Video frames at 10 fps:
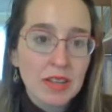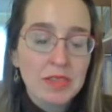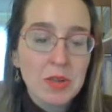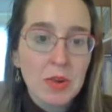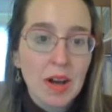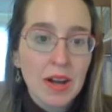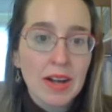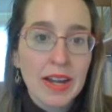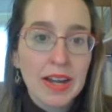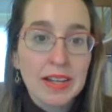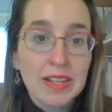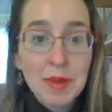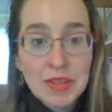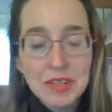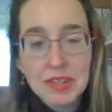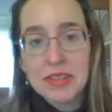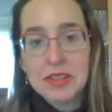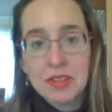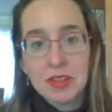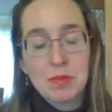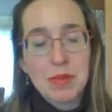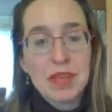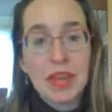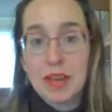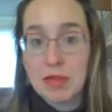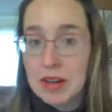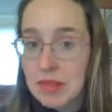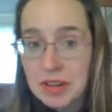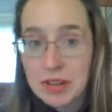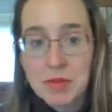If you are a specialist, you can be a grant writer. I'm